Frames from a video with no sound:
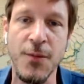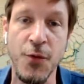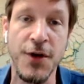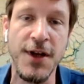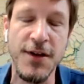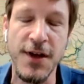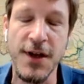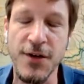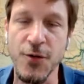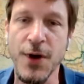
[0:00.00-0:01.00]
protecting
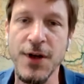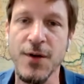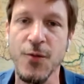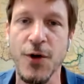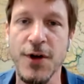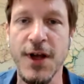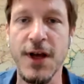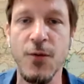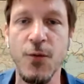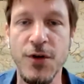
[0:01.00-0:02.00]
against a ransomware
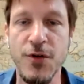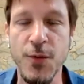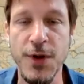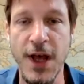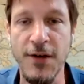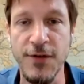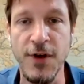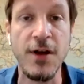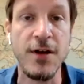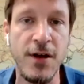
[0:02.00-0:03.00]
attack, which we have
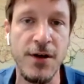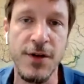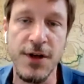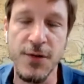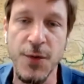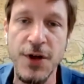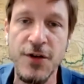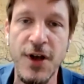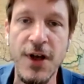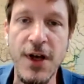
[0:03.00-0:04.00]
not covered as
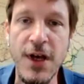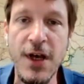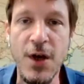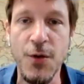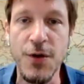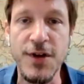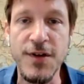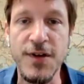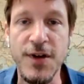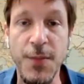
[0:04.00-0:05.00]
much, which
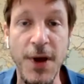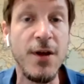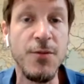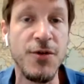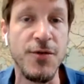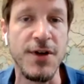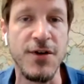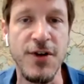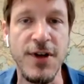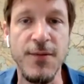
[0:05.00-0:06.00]
is backup
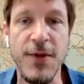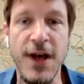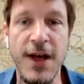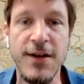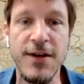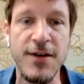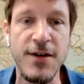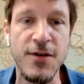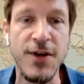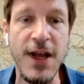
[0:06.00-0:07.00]
strategy. And
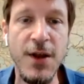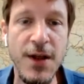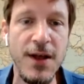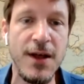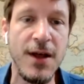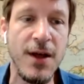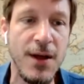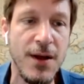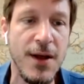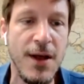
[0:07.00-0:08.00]

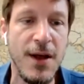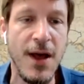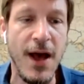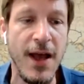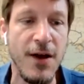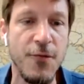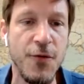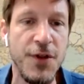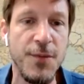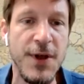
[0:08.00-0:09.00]
today I have
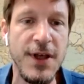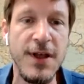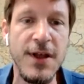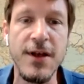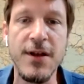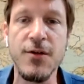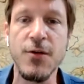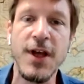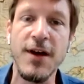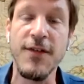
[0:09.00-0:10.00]
with me
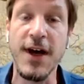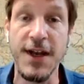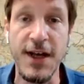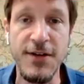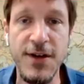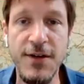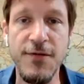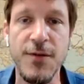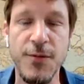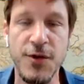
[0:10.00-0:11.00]
Surya
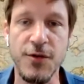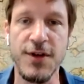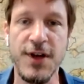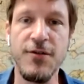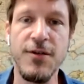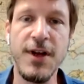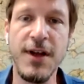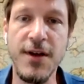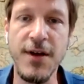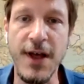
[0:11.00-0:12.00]
Varanasi from StorCentric,
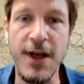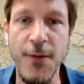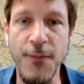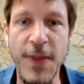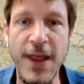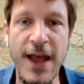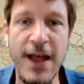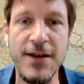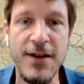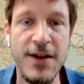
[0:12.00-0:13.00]

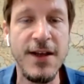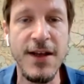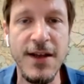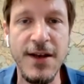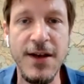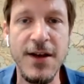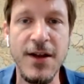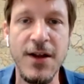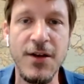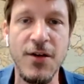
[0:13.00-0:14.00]
and he can
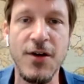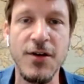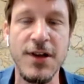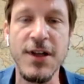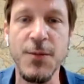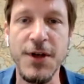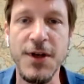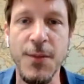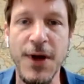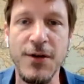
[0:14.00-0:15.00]
talk a little
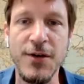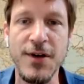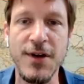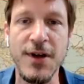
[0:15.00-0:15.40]
bit about